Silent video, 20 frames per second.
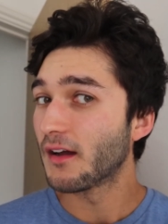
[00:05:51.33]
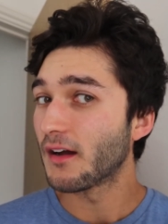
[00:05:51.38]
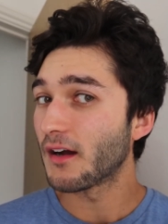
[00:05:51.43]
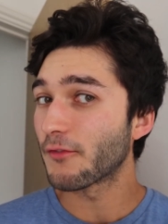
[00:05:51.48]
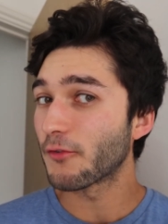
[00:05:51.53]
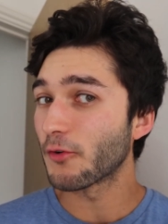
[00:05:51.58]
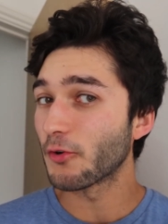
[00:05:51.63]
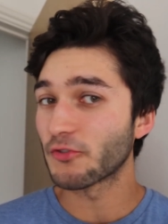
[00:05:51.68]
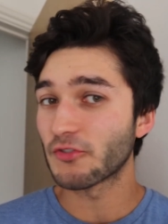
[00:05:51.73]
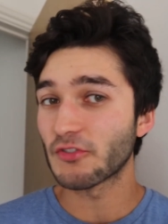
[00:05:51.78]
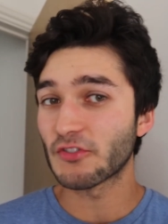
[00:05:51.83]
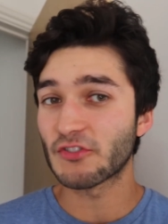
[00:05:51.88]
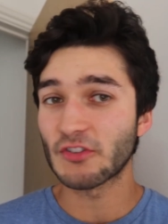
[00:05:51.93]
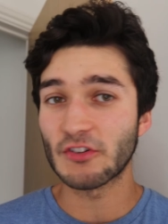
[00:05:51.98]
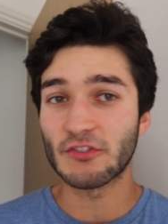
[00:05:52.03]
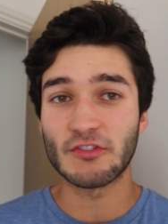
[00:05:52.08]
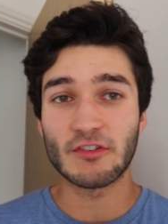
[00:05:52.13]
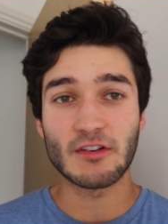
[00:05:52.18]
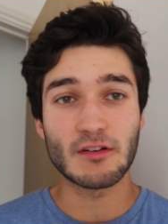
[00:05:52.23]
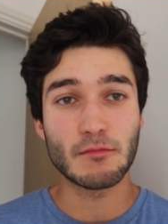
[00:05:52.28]
I thought it was just
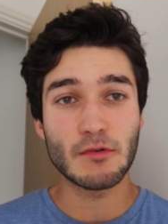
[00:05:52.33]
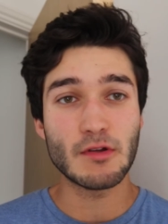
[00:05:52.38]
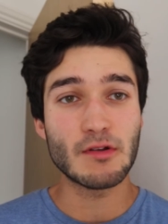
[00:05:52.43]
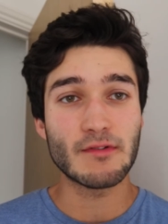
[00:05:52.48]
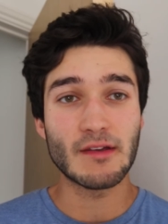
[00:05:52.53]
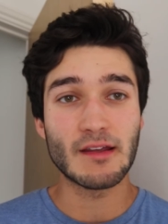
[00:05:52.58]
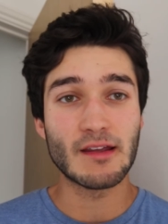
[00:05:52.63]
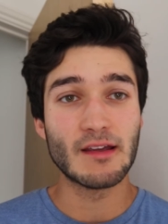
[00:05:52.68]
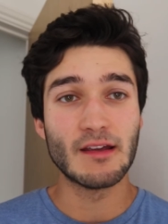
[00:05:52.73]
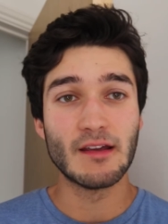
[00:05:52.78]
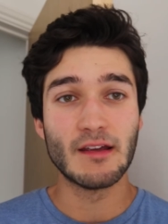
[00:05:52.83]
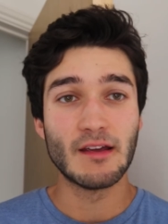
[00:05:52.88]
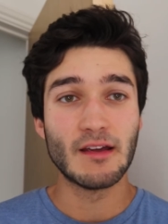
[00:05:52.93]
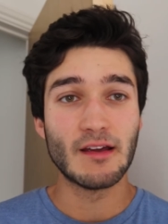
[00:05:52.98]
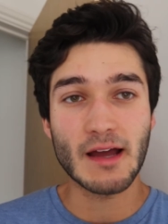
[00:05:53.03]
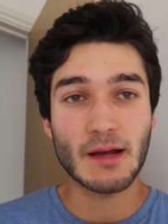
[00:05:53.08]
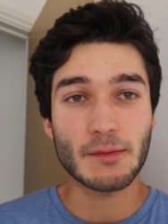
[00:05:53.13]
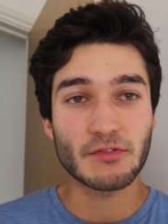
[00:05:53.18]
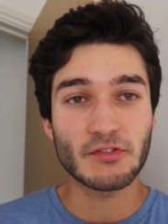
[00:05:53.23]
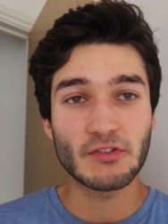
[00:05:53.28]
such a good movie.
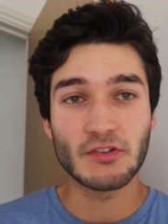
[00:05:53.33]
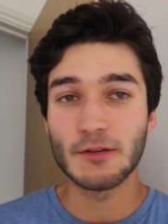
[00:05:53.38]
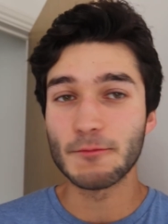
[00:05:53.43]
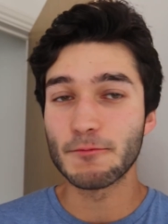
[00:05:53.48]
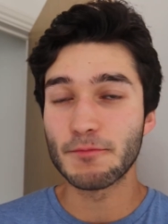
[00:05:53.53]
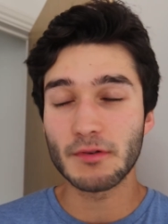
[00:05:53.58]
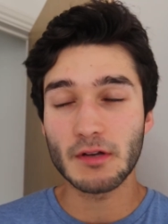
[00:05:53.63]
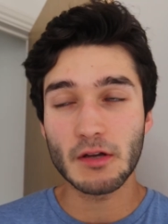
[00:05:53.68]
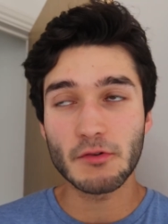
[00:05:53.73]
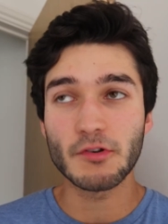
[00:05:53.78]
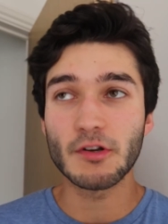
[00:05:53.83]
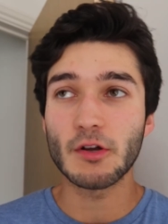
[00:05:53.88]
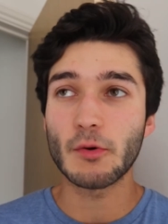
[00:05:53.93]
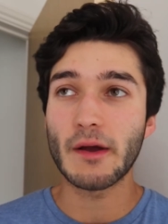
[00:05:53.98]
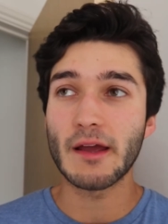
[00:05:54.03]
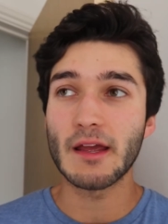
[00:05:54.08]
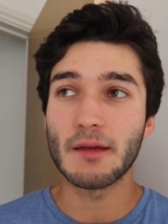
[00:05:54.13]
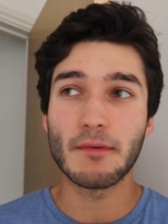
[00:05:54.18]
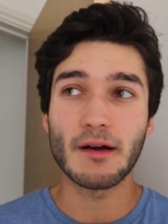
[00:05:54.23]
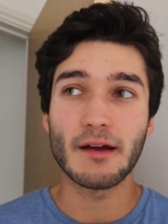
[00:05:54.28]
Absolutely blown
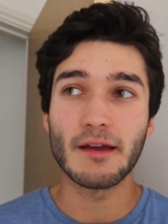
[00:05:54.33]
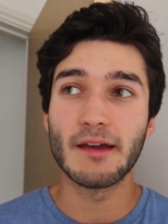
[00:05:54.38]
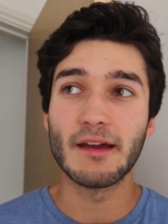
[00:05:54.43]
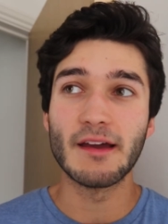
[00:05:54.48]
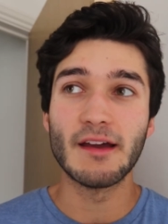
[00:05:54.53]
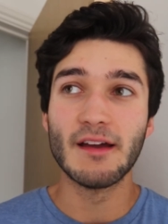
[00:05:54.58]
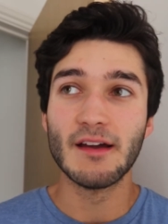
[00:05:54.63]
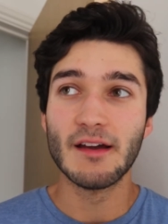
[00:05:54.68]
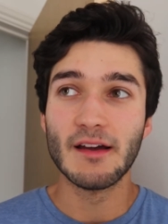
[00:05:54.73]
away by it.